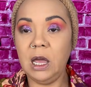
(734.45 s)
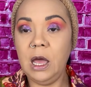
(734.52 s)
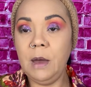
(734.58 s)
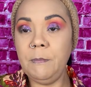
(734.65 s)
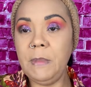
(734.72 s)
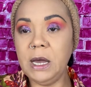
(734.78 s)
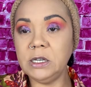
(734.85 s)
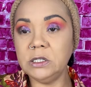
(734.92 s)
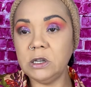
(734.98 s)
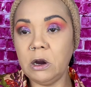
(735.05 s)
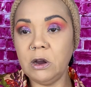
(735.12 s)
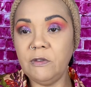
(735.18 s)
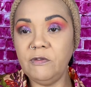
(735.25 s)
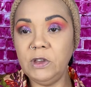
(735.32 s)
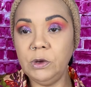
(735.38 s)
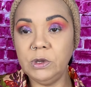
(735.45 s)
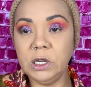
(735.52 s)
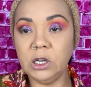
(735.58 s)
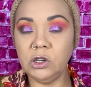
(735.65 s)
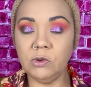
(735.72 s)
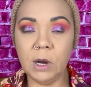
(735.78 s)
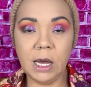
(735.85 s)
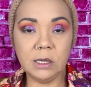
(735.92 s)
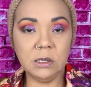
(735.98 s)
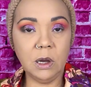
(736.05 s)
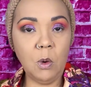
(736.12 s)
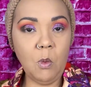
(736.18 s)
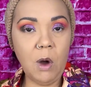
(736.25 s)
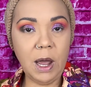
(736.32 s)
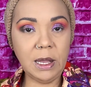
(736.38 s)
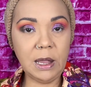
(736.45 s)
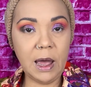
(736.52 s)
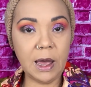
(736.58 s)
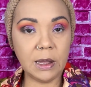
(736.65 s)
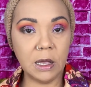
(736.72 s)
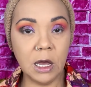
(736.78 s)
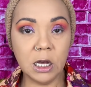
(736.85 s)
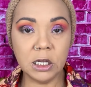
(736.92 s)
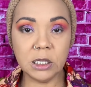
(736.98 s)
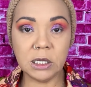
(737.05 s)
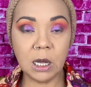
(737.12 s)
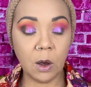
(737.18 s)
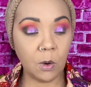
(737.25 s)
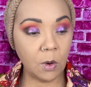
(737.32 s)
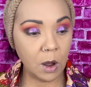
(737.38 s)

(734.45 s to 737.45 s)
Matches our confusing dress. Why not? So,